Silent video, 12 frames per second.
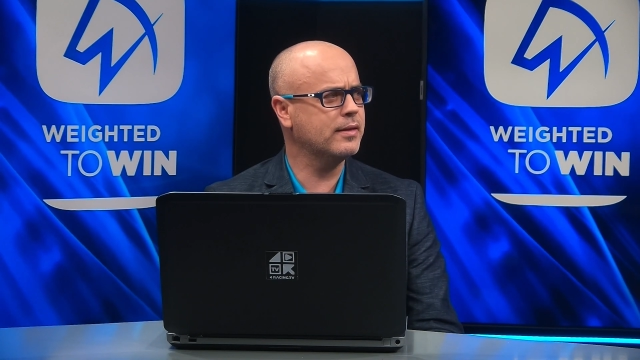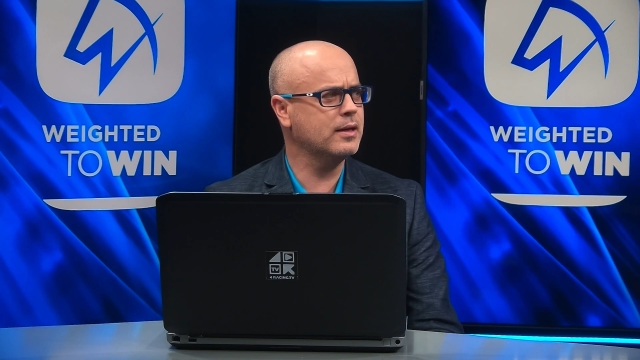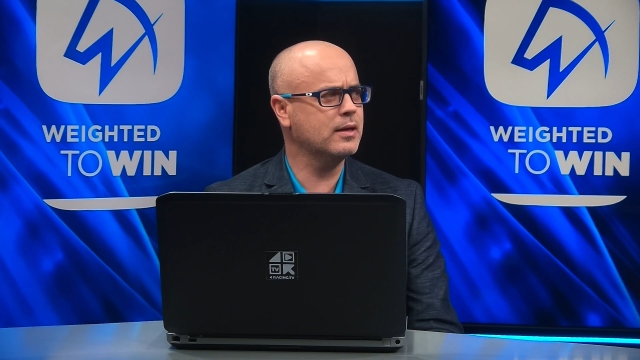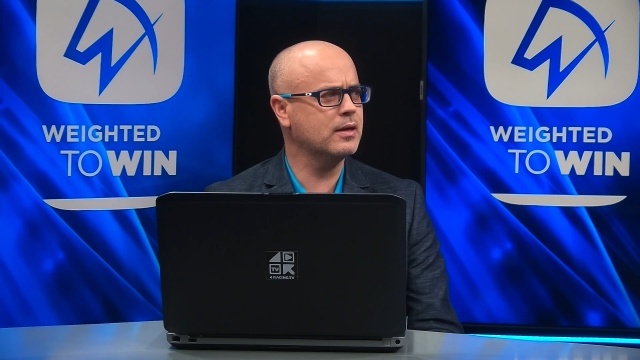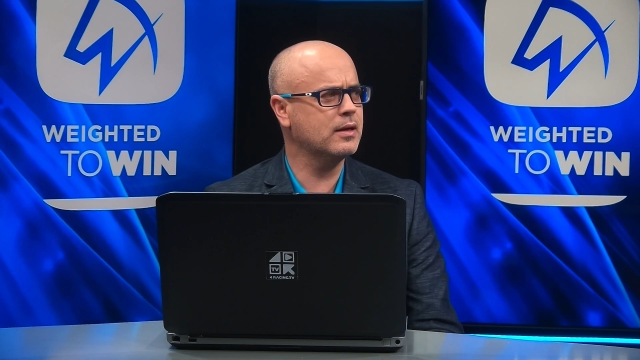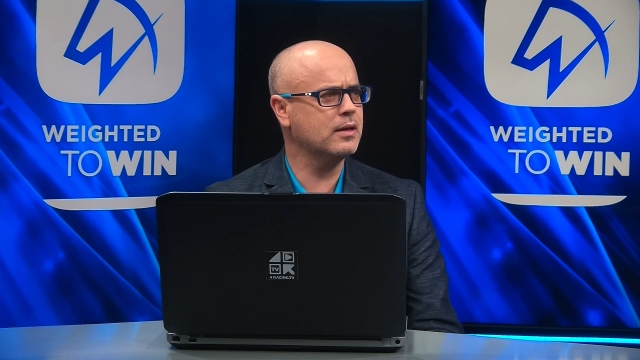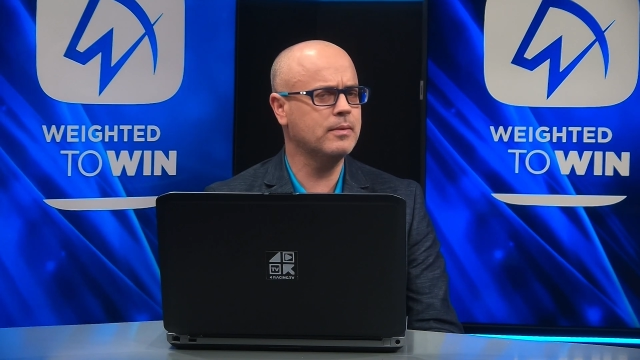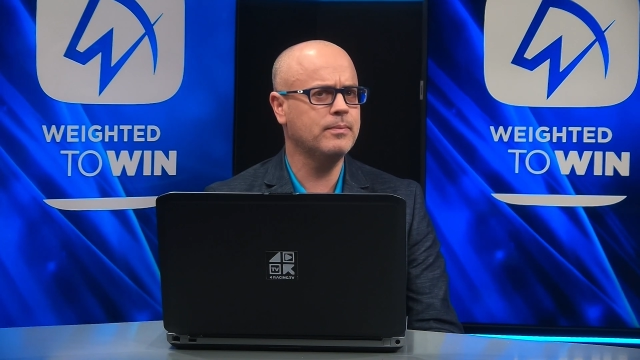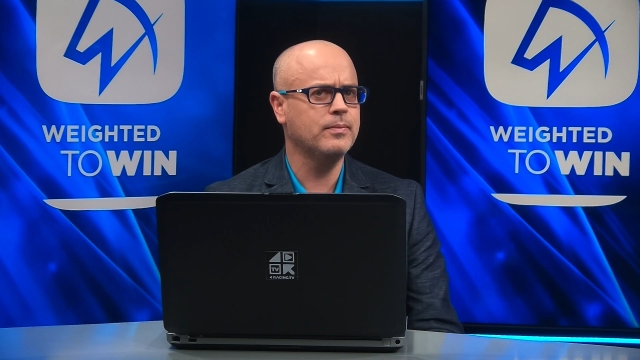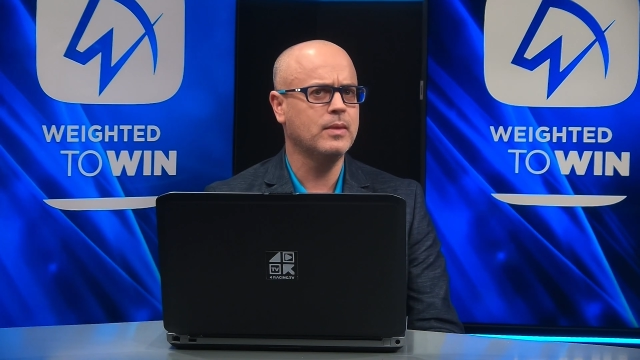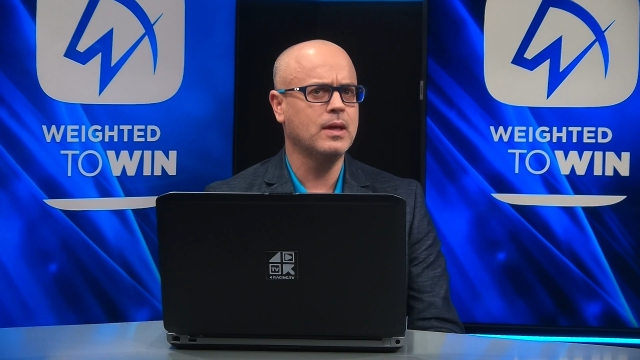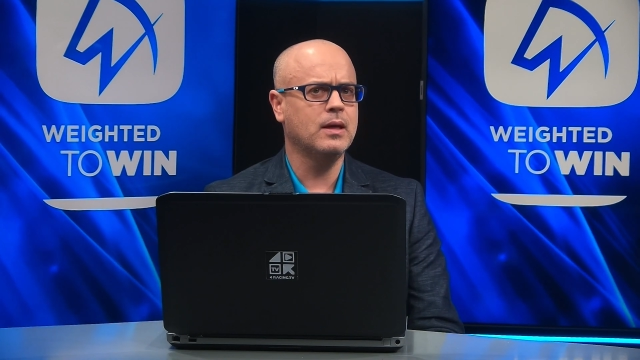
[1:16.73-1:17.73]
I think
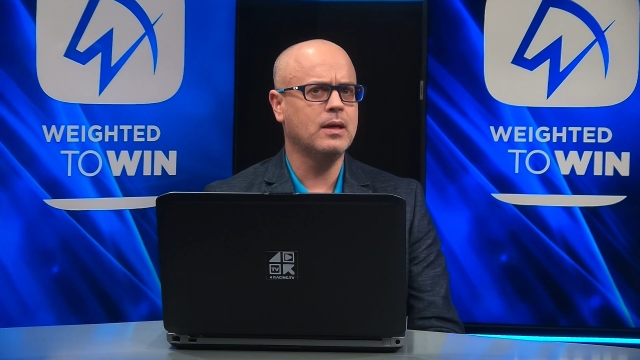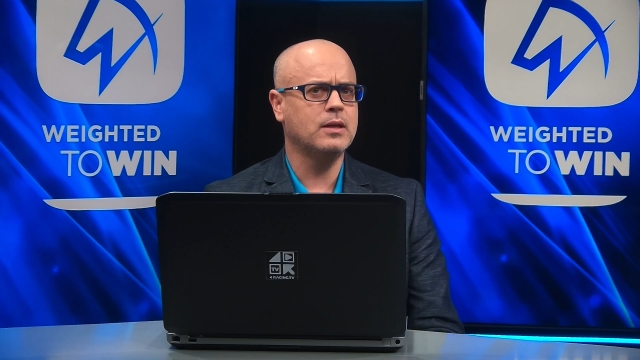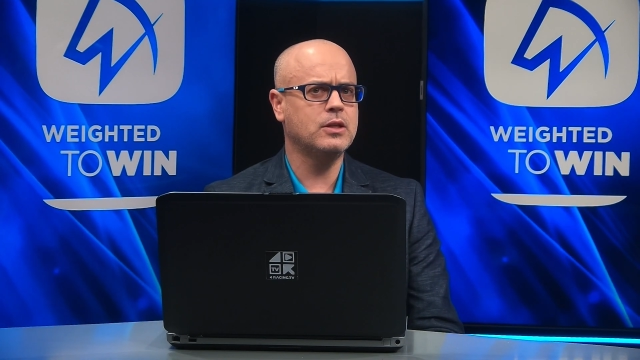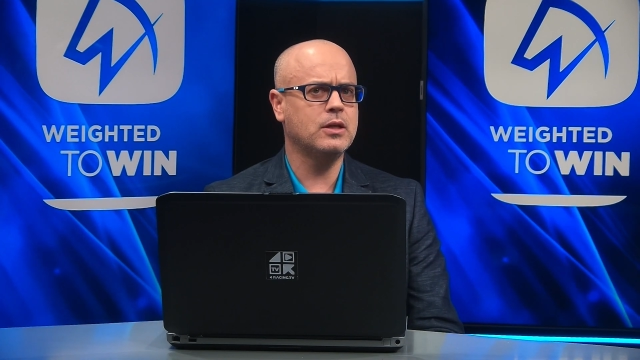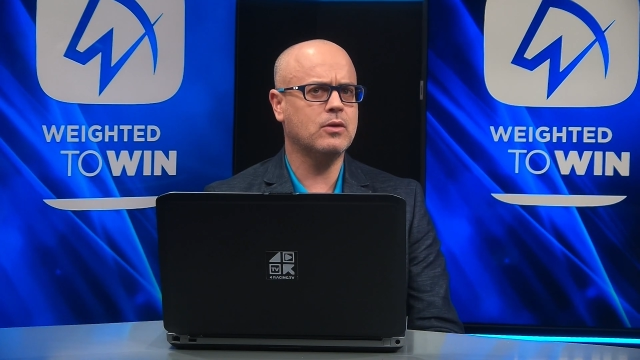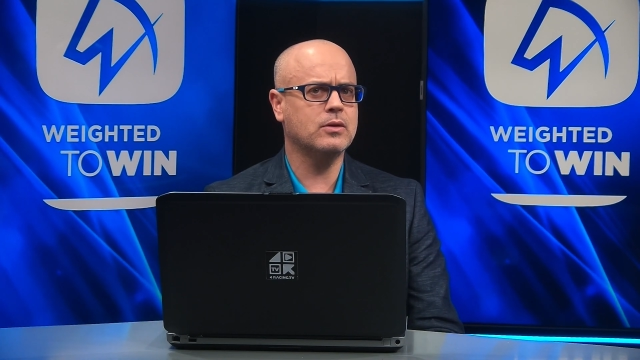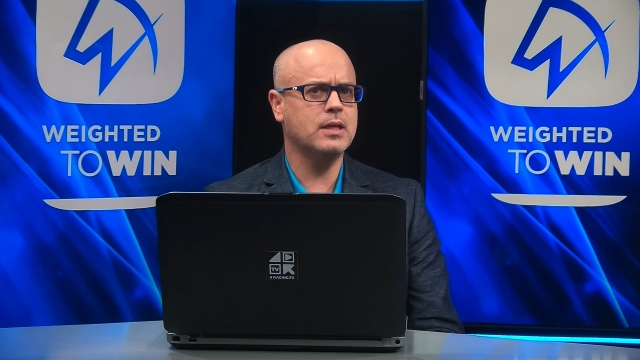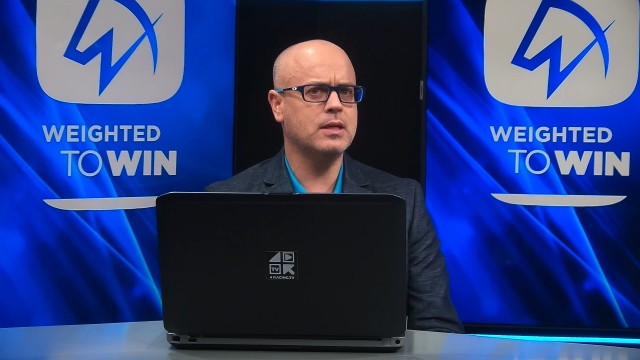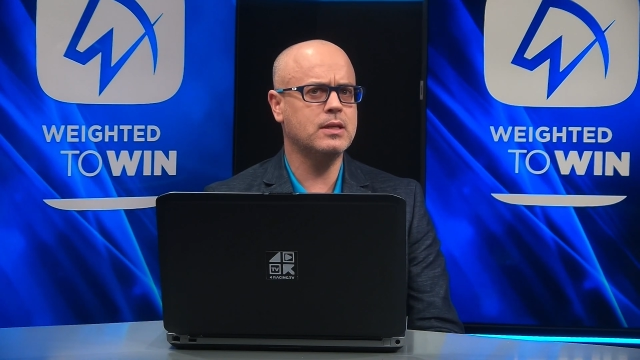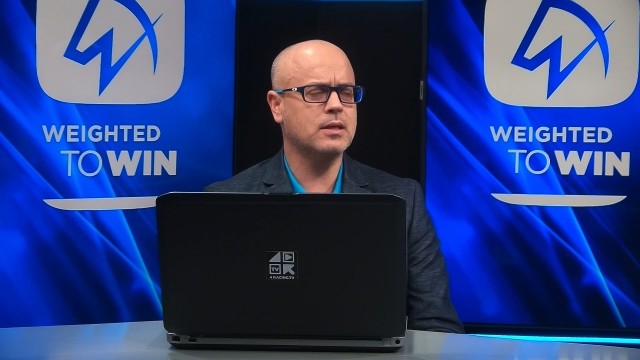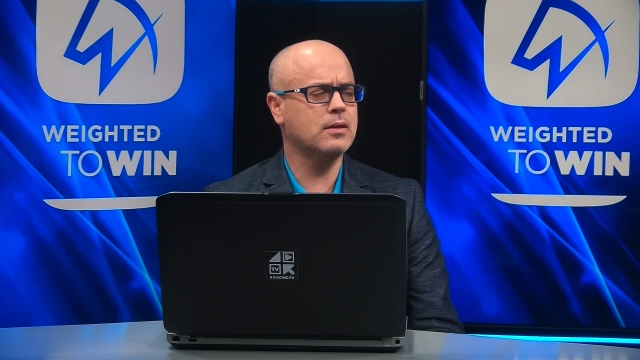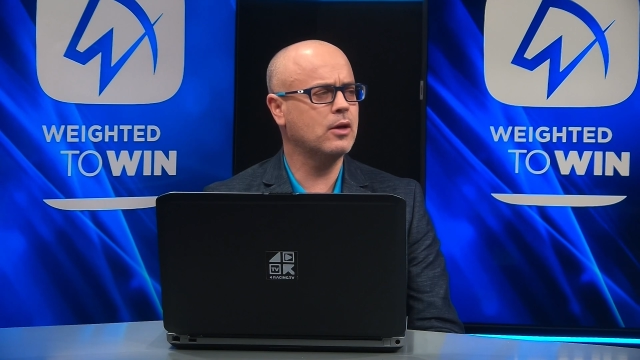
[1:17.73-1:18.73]
uh, she
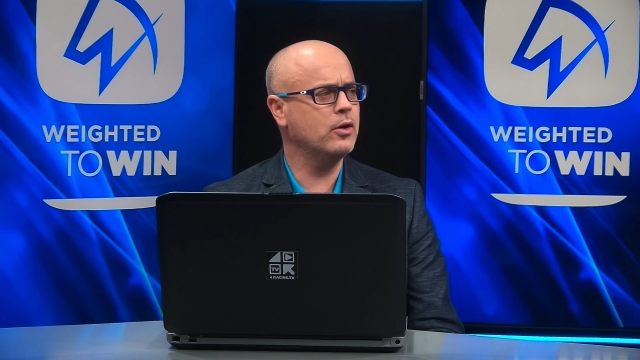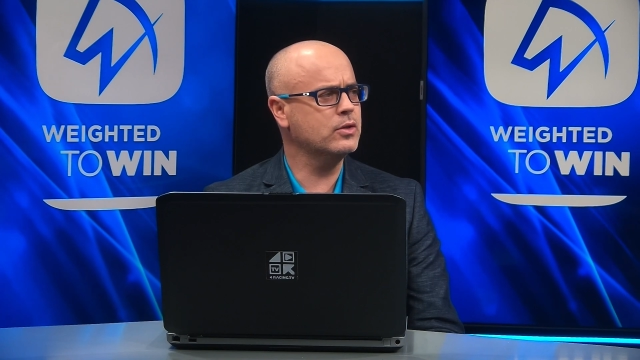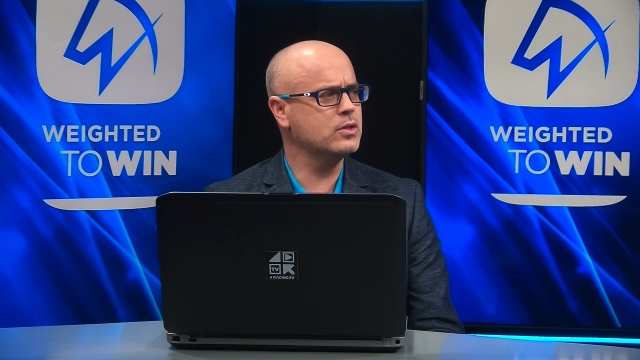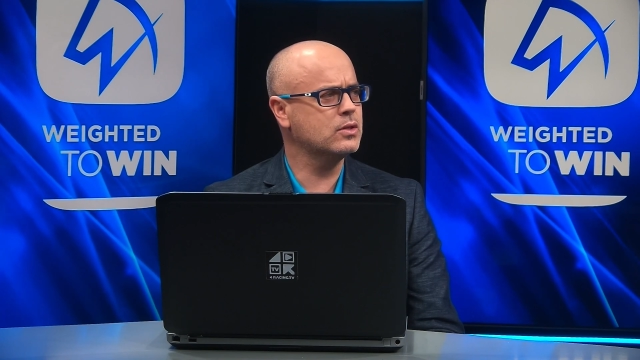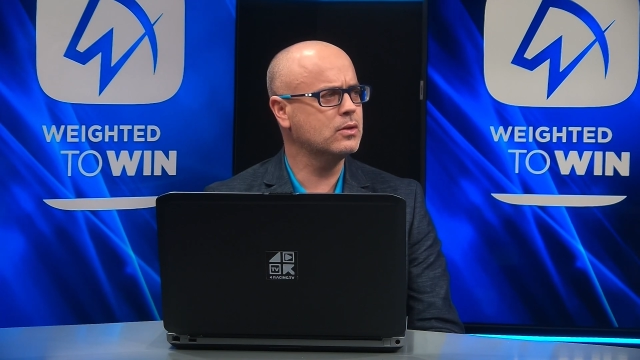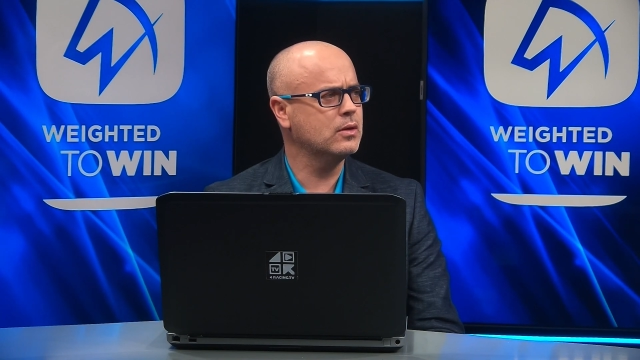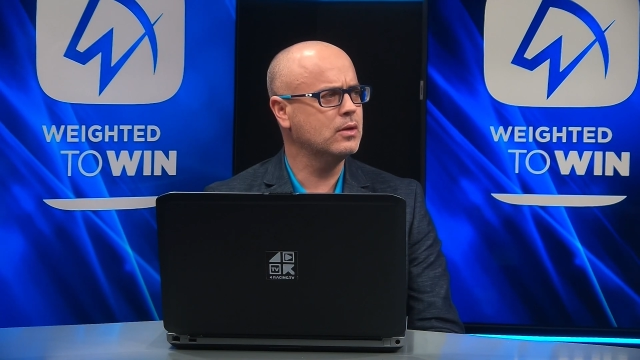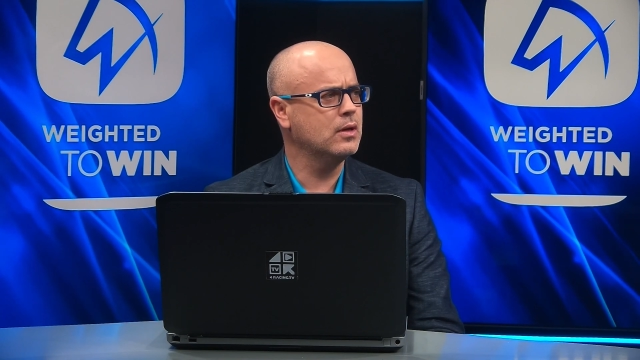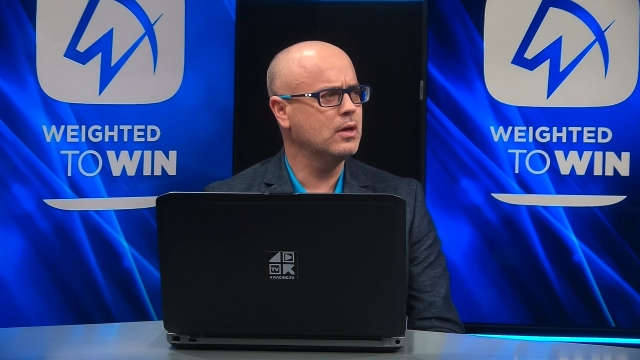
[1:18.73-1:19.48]
contested the Oaks.